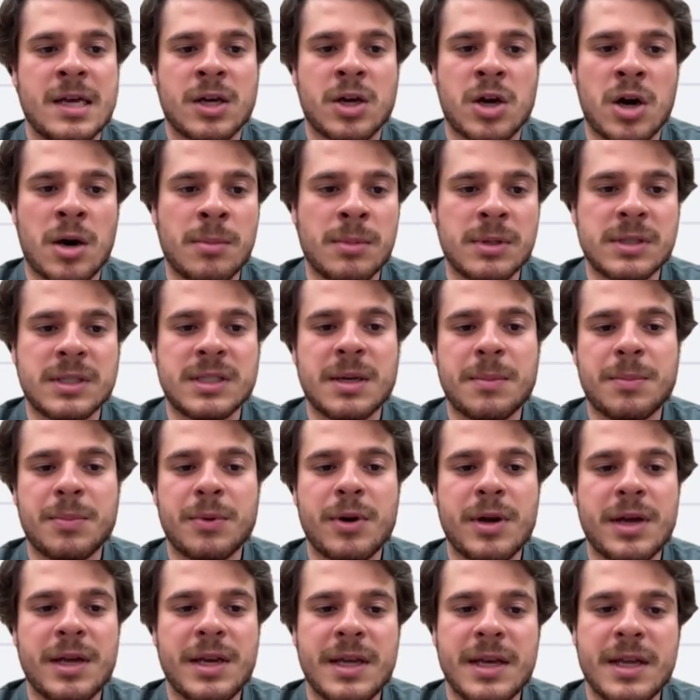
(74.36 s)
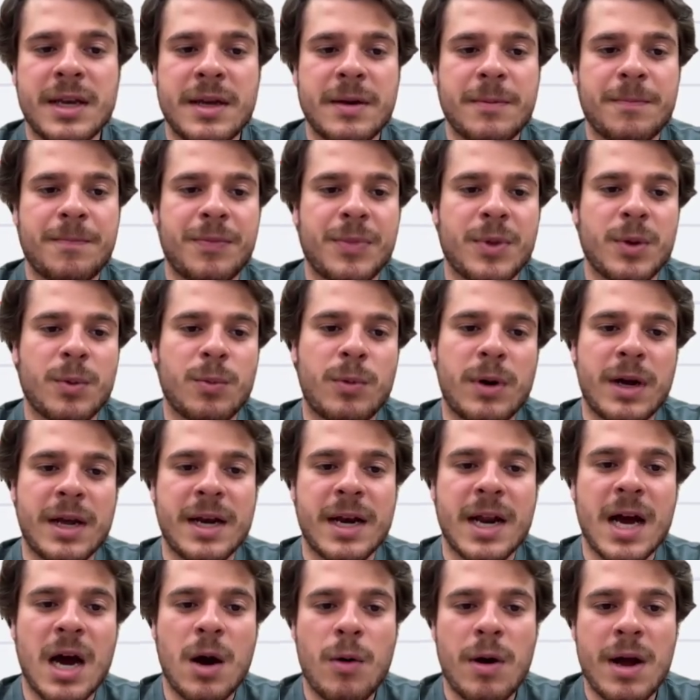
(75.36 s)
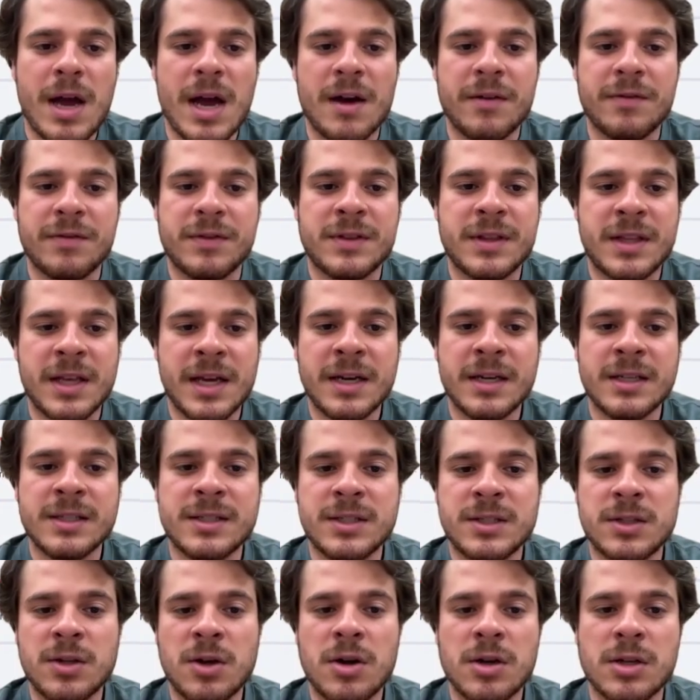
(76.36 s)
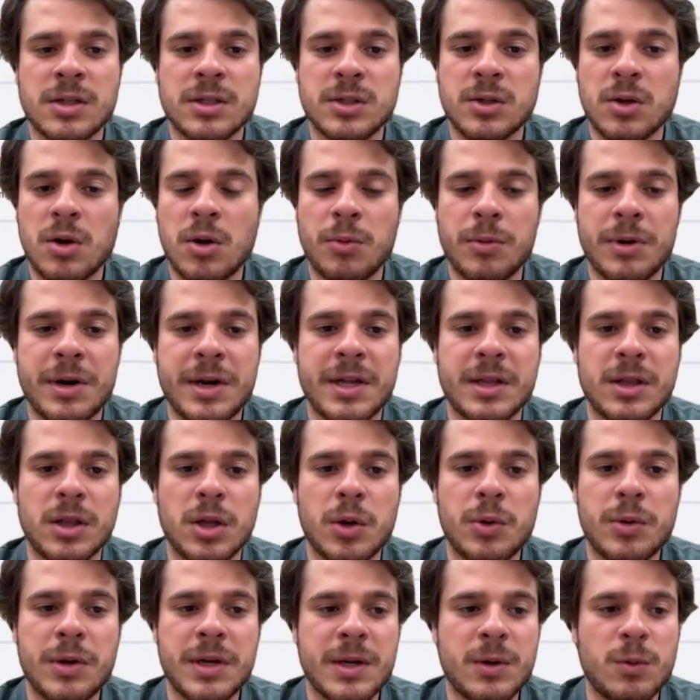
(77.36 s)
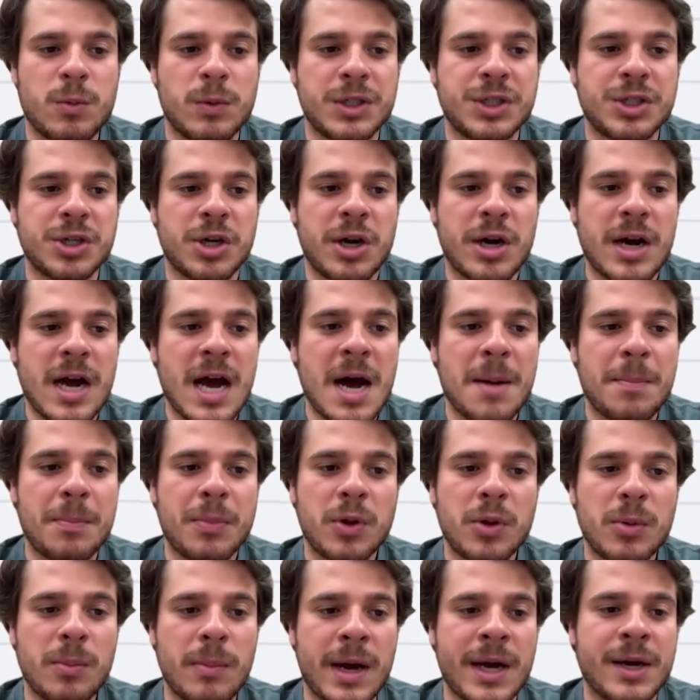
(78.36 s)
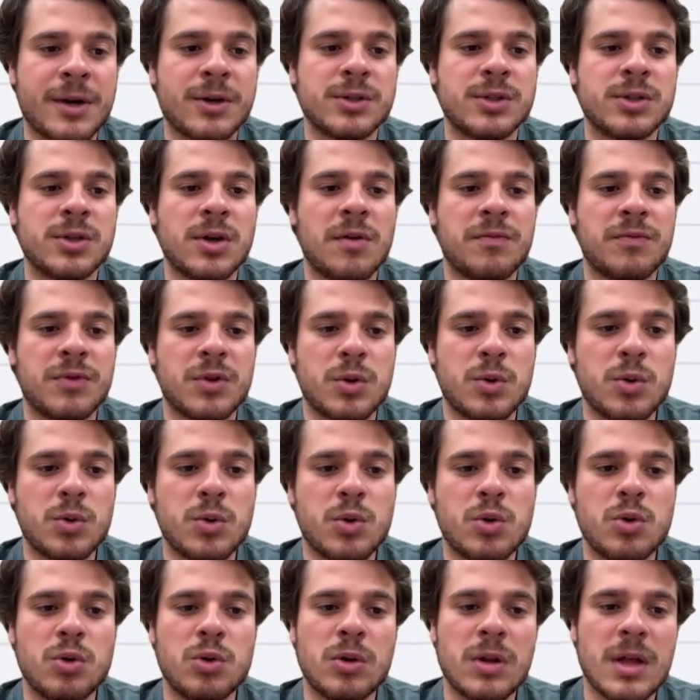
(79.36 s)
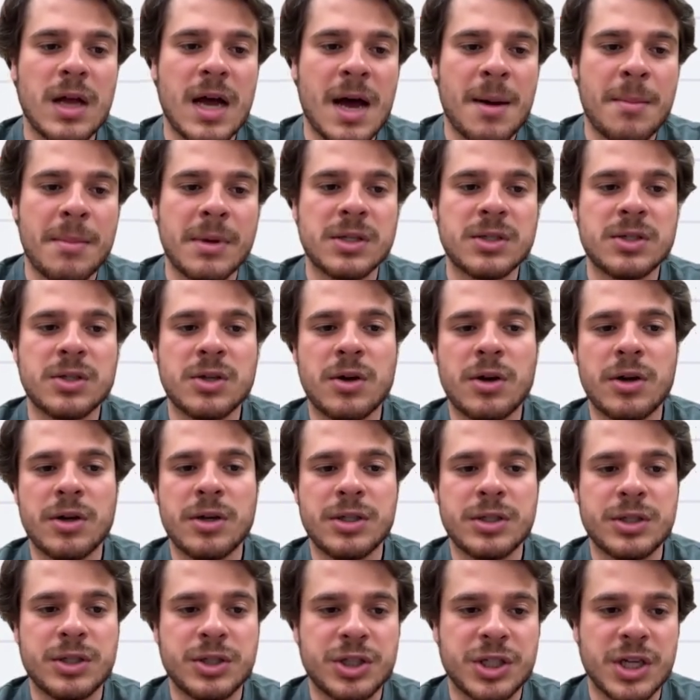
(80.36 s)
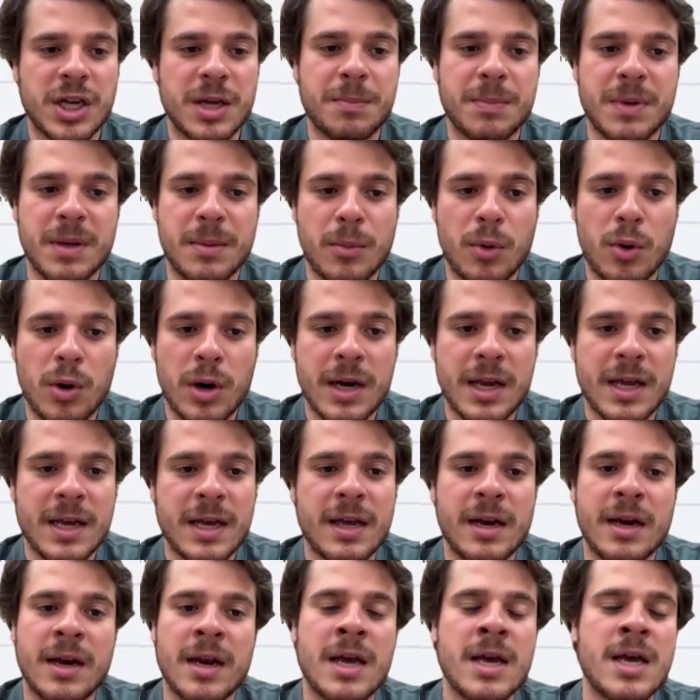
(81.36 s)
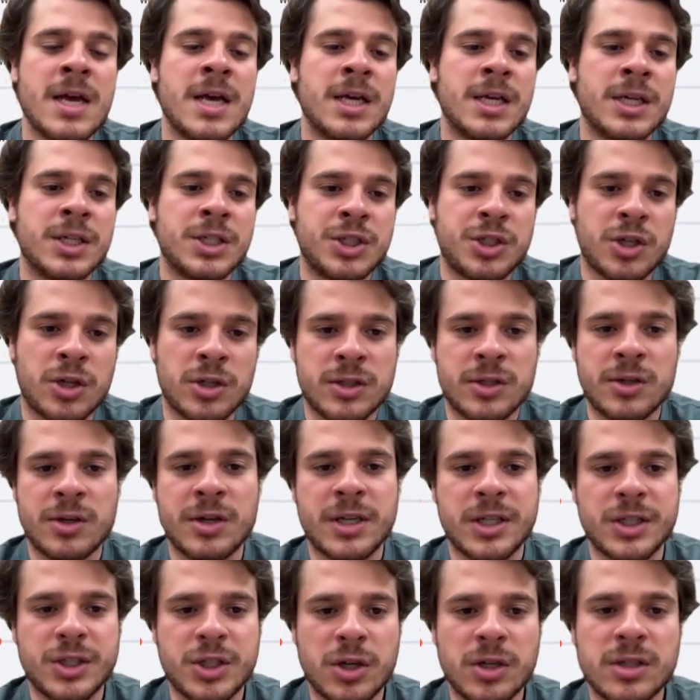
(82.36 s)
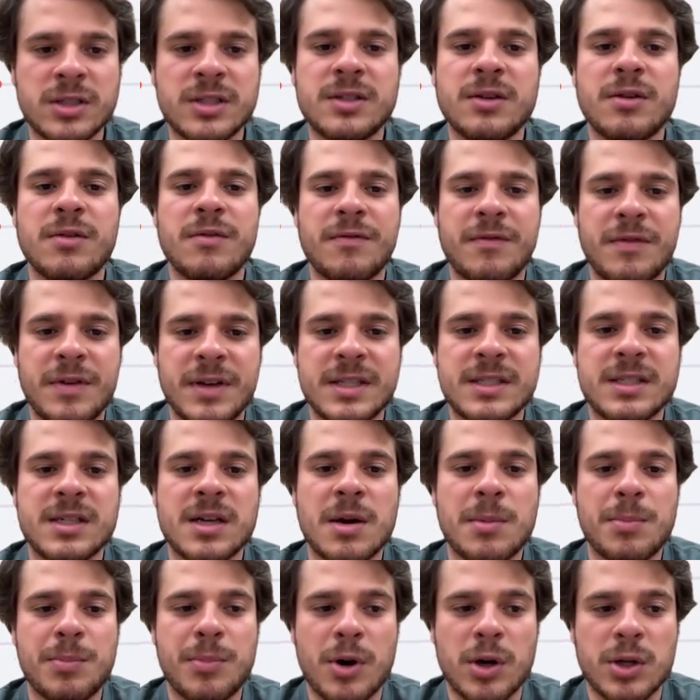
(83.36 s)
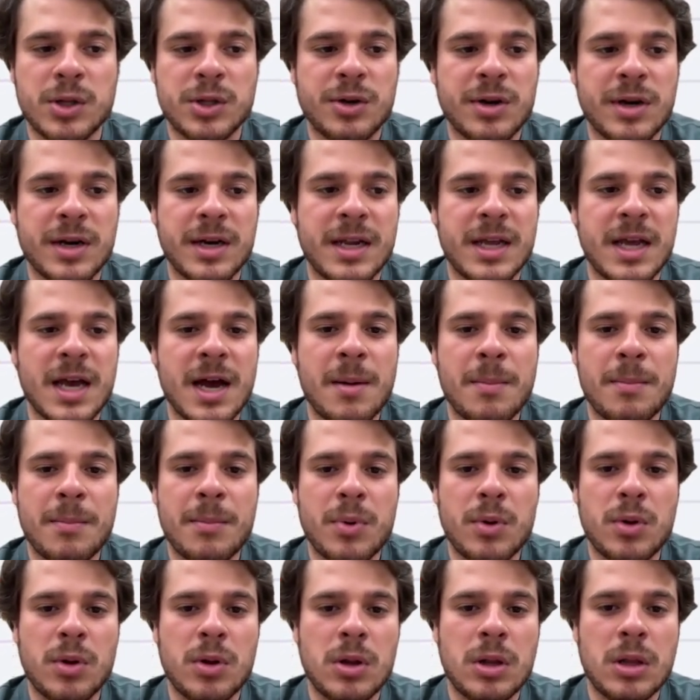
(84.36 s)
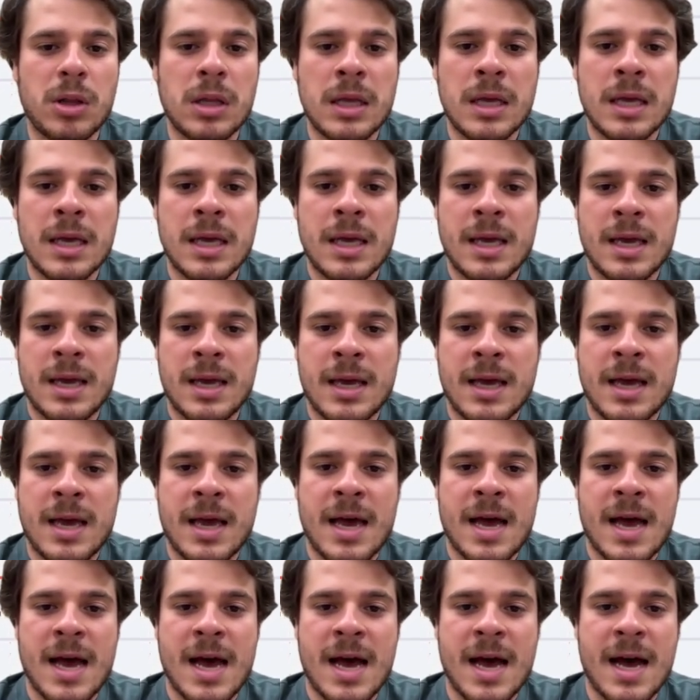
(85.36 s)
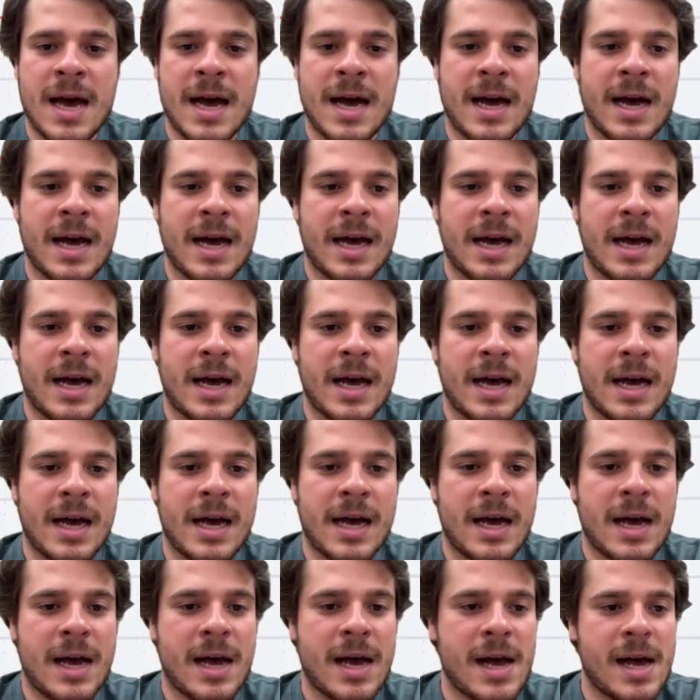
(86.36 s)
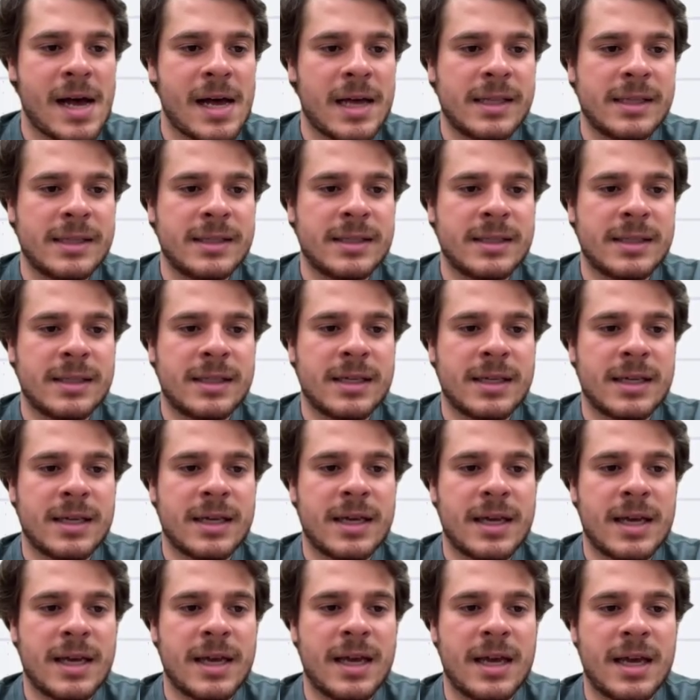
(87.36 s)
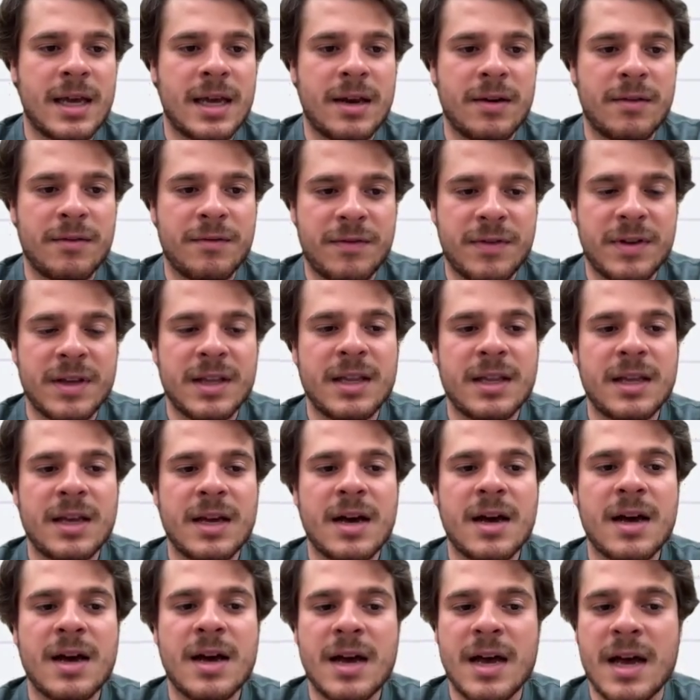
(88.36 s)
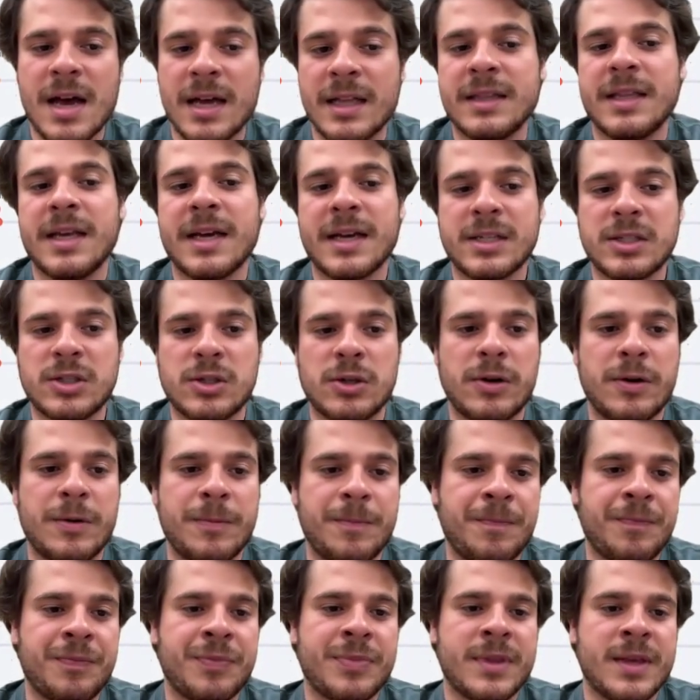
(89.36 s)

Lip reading: comma separated. Right now, I have 10 stocks already loaded, which are Apple, Microsoft, Google, Amazon, JP Morgan, Johnson& Johnson, Visa, Procter& Gamble, and Nvidia and Exxon.